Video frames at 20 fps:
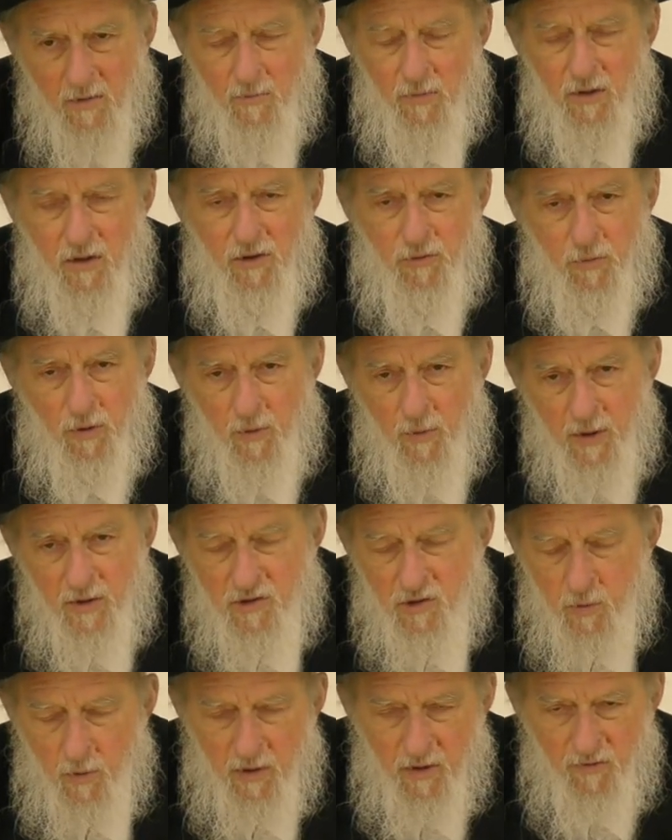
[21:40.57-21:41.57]
But in 3
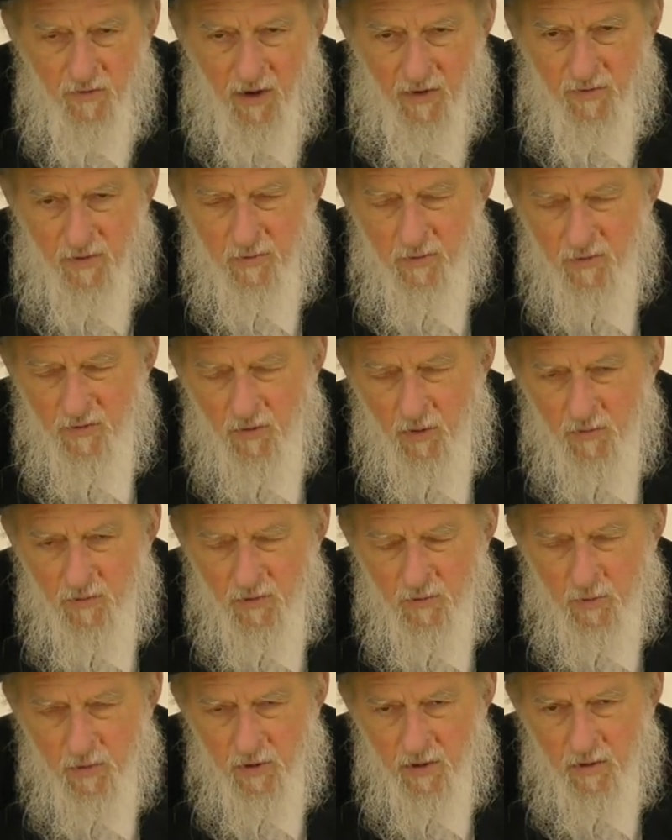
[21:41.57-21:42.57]
weeks, 2,500
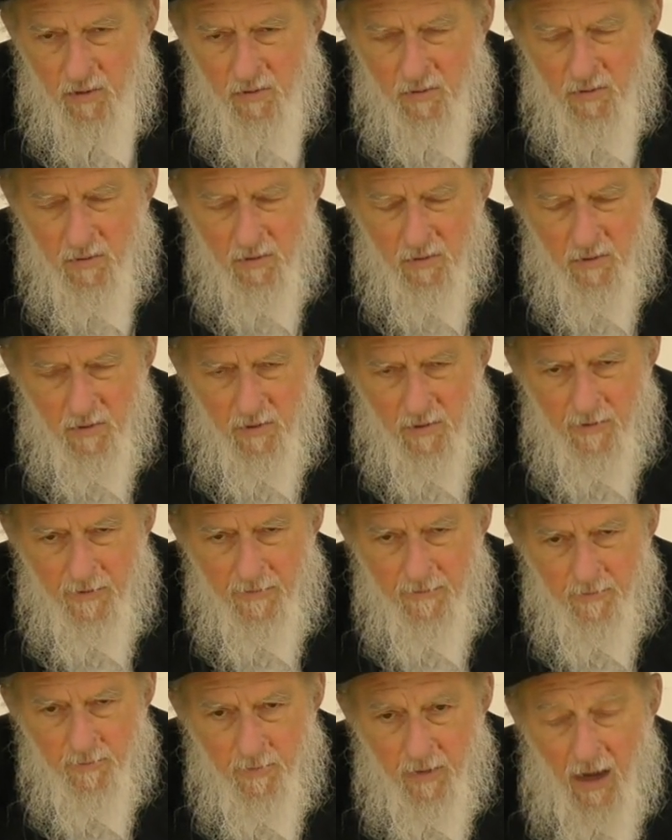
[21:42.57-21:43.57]
soldiers were killed.
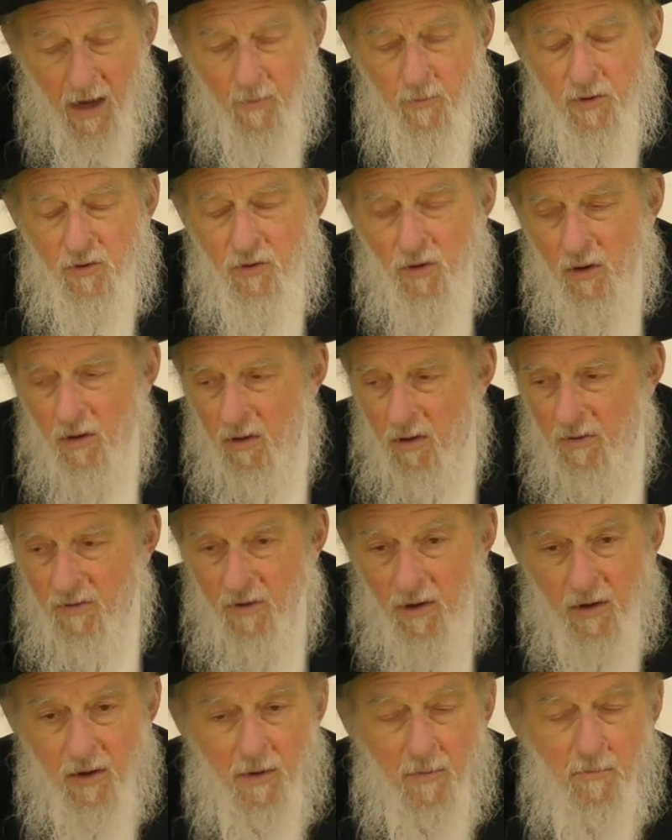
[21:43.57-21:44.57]
And we took
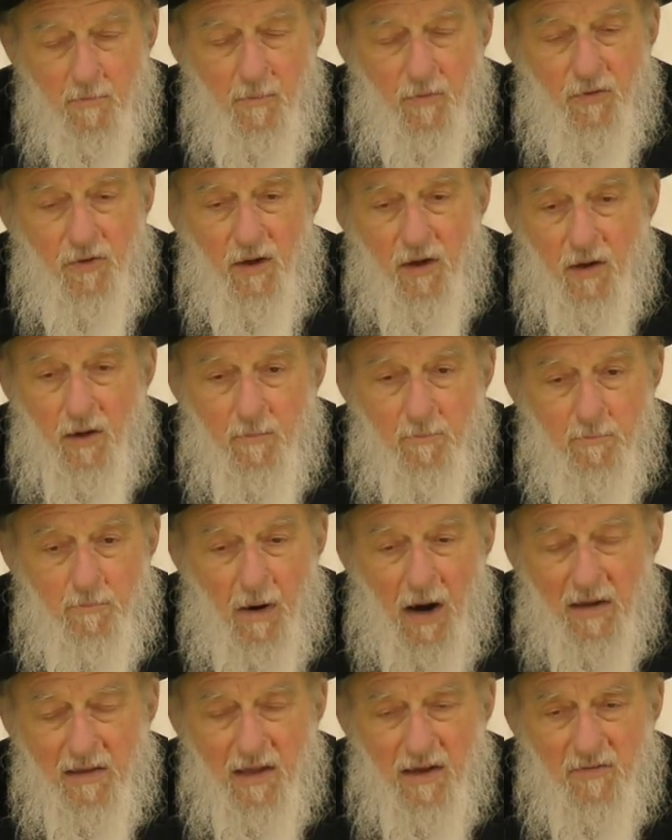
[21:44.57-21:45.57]
the
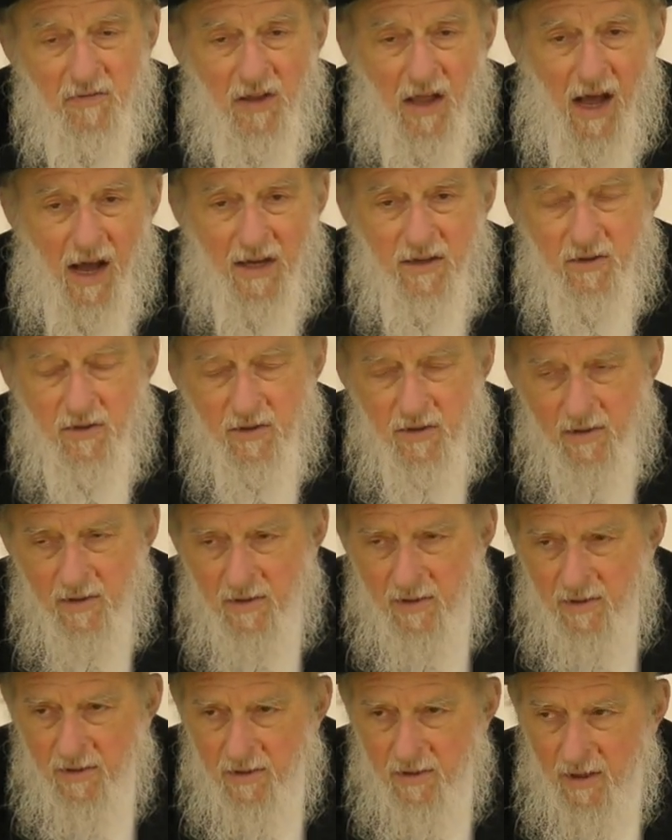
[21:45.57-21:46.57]
Barlev line,
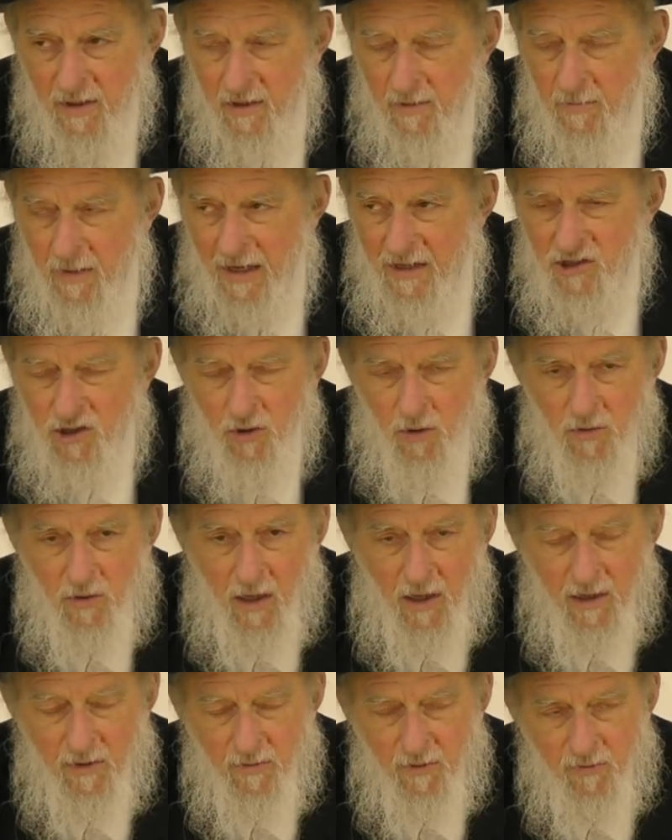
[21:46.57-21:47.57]
like the Maginot
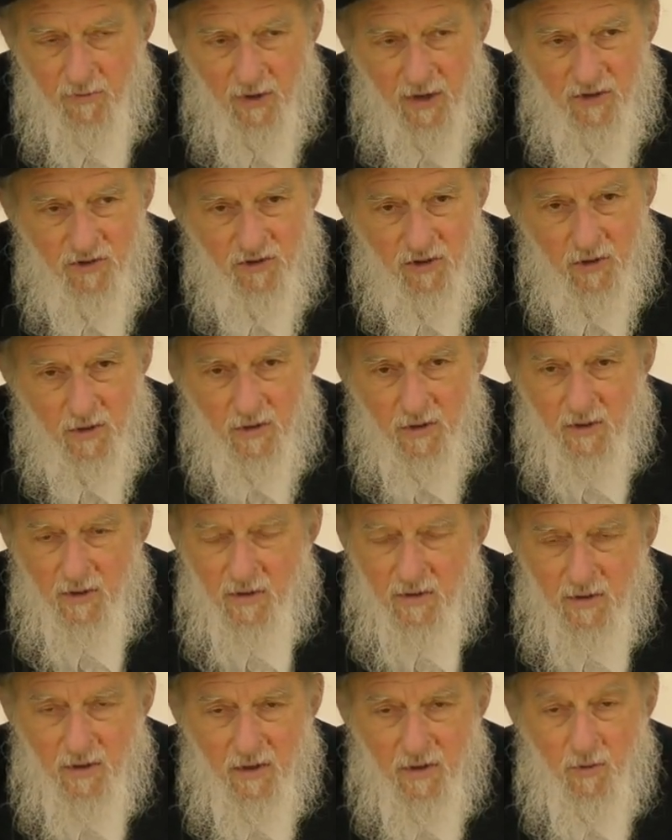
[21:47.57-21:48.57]
line of the French,
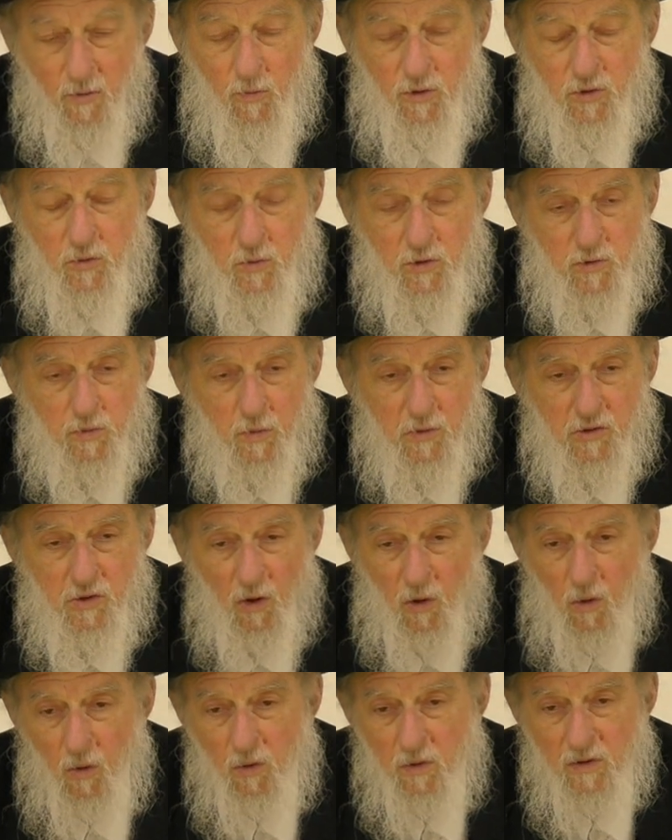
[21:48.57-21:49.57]
which was supposed to
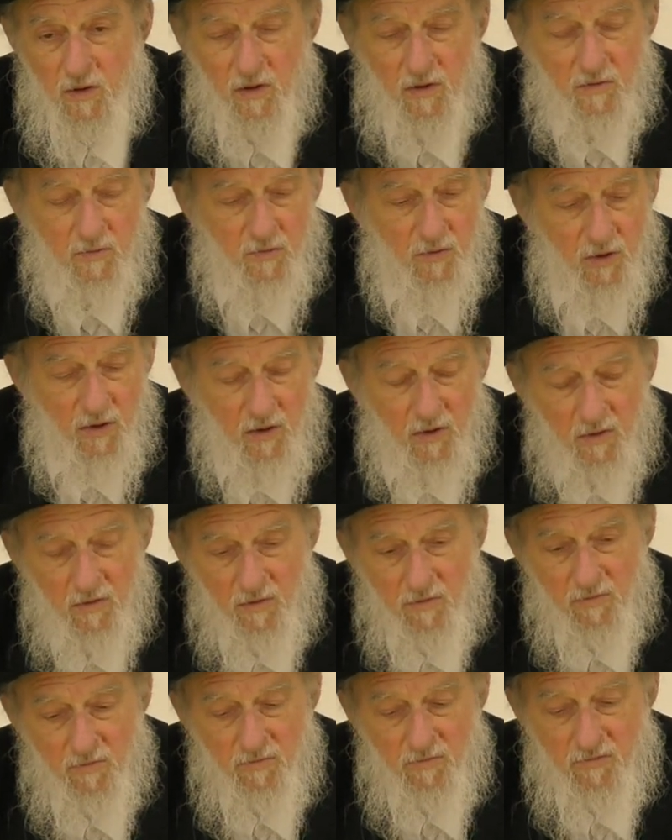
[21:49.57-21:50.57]
hold
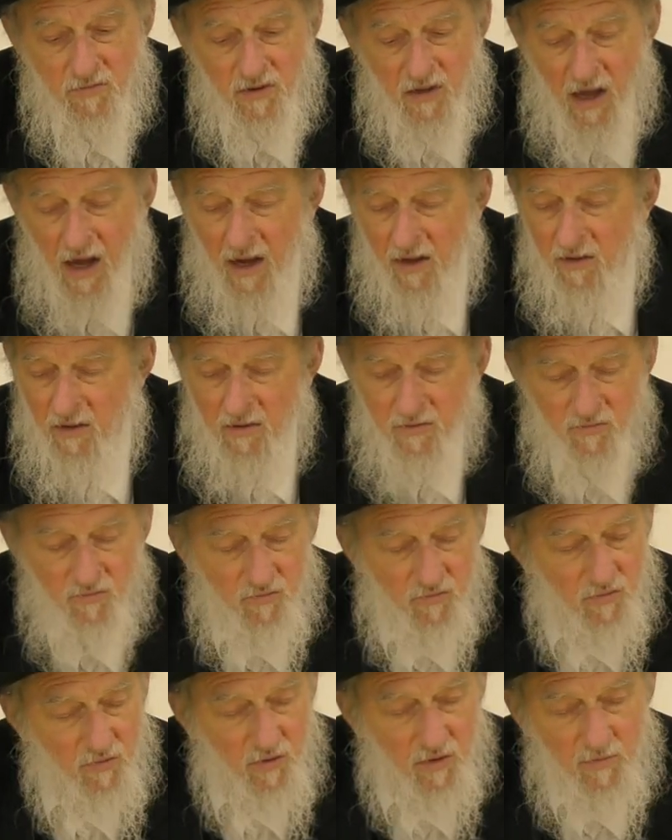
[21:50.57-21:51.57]
the Nile and
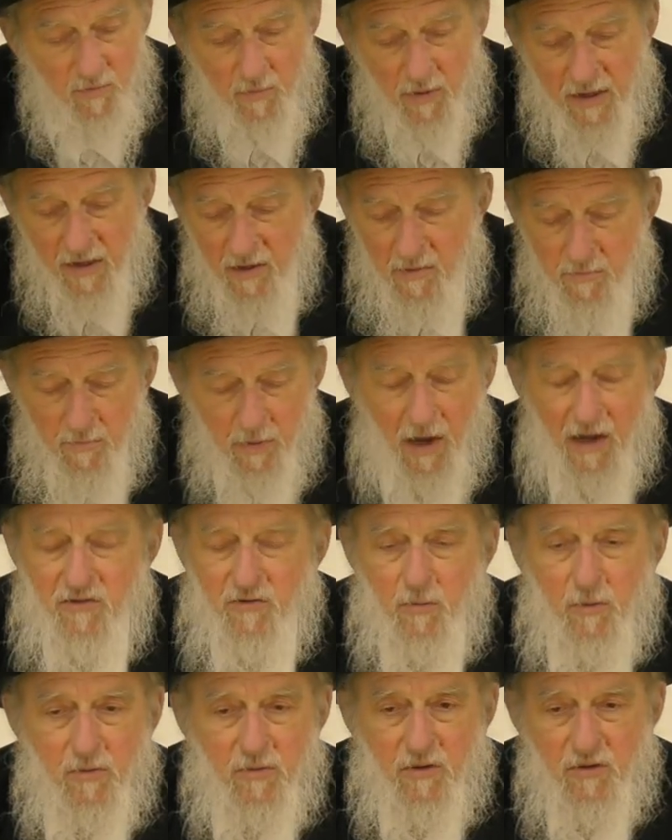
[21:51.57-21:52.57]
make it
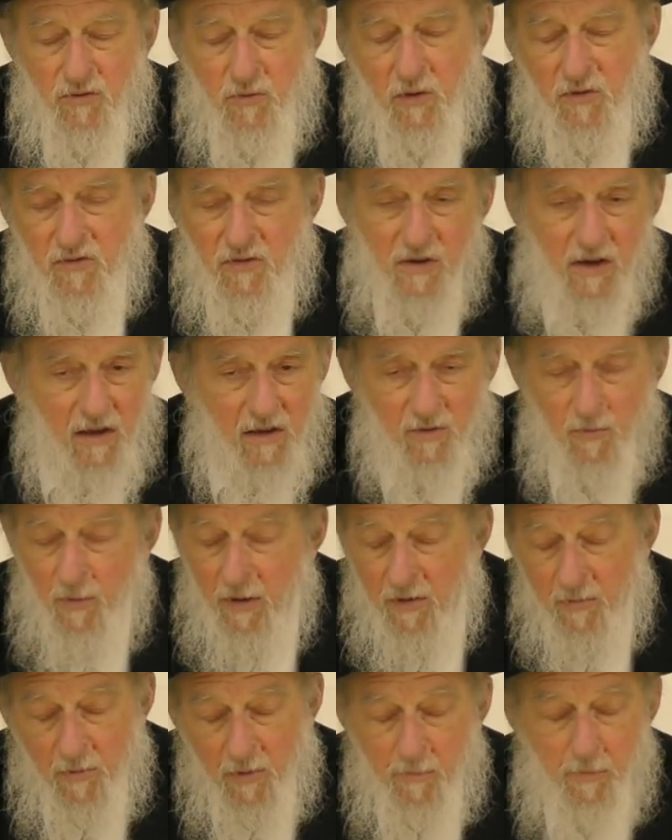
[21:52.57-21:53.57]
impossible, the Suez Canal, and
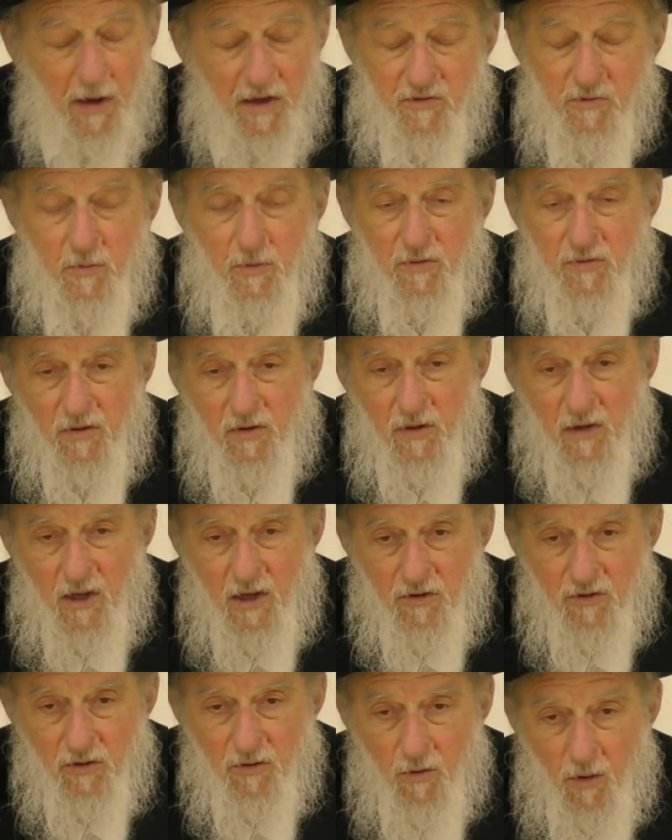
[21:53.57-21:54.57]
make it impossible
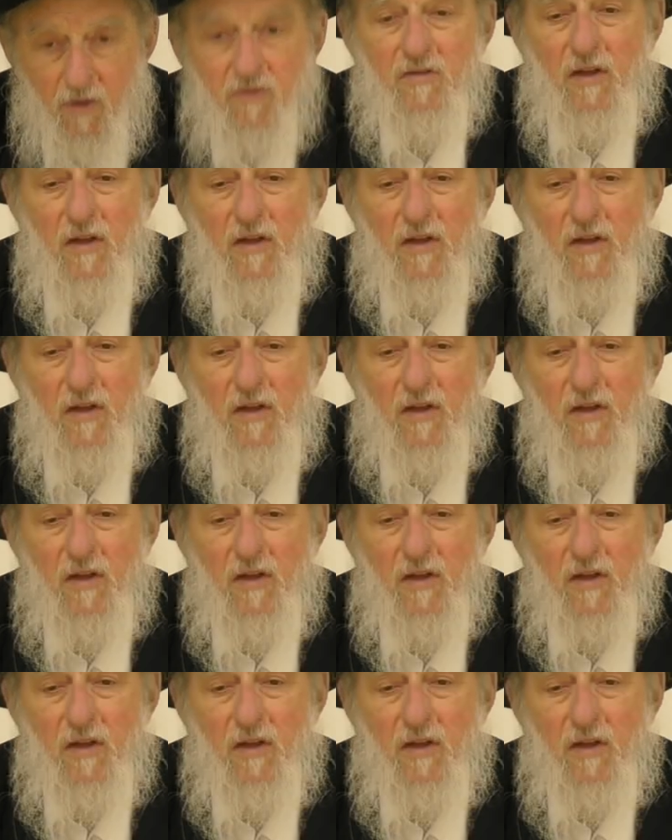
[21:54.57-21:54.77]
to cross.